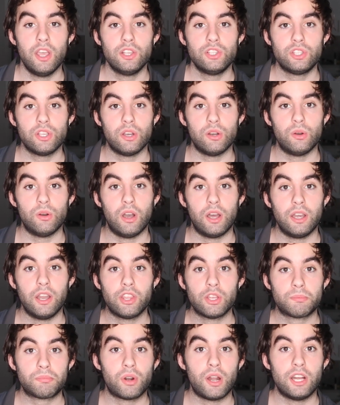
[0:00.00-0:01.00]
So
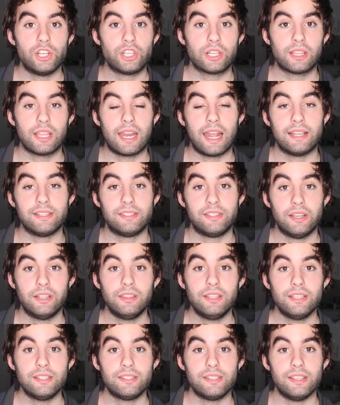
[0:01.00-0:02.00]
another project that has
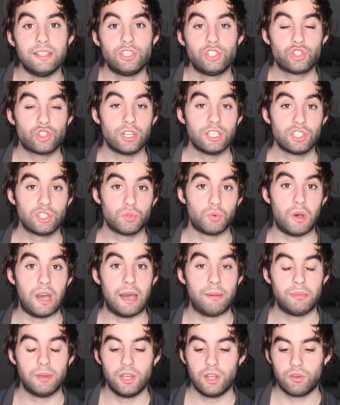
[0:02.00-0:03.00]
done this is
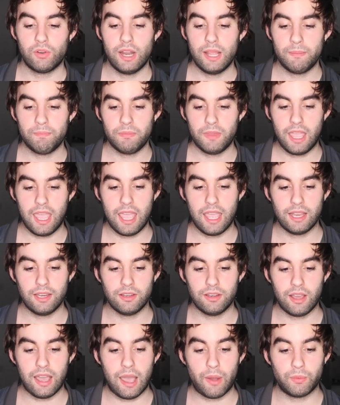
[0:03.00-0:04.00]
TrustSwap, right?
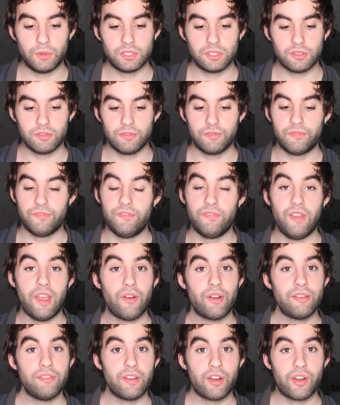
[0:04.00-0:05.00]
And I was
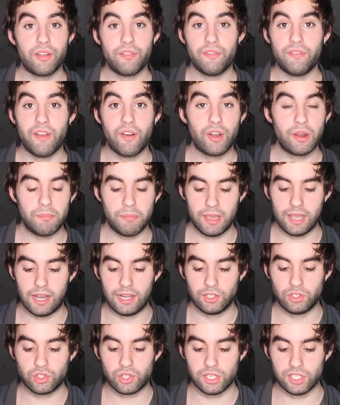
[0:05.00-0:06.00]
very big
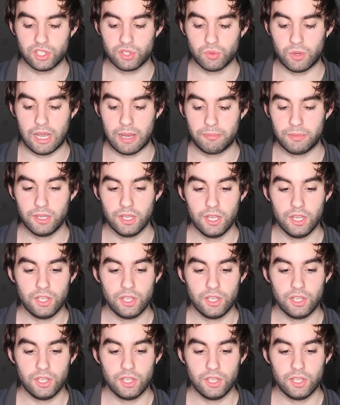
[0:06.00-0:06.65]
on TrustSwap.